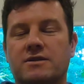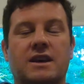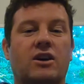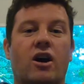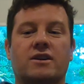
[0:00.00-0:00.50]

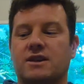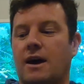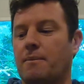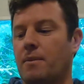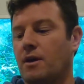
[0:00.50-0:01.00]
zinc
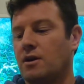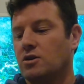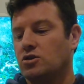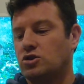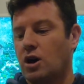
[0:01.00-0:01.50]
oxide.
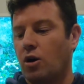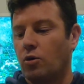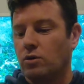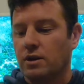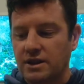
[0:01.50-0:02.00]

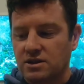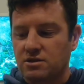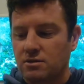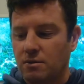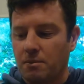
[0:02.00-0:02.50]
So
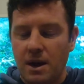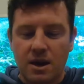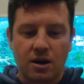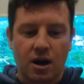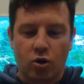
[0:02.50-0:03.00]
let's
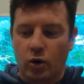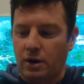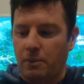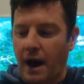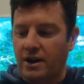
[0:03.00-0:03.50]
make a
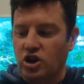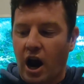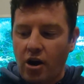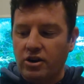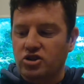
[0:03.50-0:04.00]
quick batch.
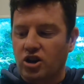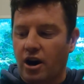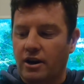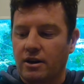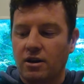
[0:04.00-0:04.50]
I already
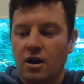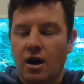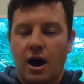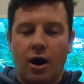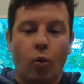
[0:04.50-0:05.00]
started.
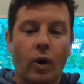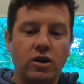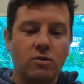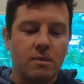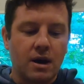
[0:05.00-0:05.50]

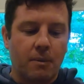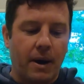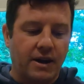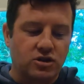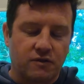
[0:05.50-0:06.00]
When you make a
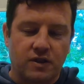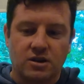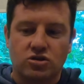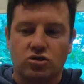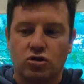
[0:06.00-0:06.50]
batch of
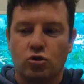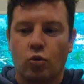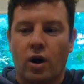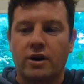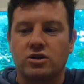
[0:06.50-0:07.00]
this, you
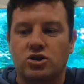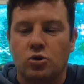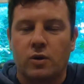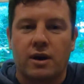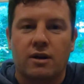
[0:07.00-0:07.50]
want to
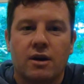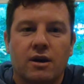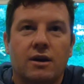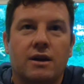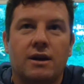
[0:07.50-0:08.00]
do it
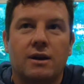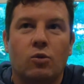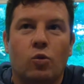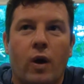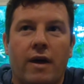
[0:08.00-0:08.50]

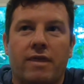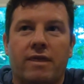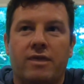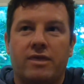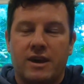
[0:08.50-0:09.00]

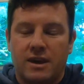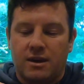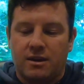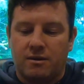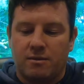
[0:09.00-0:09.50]
when
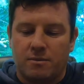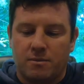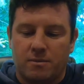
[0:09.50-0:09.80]
the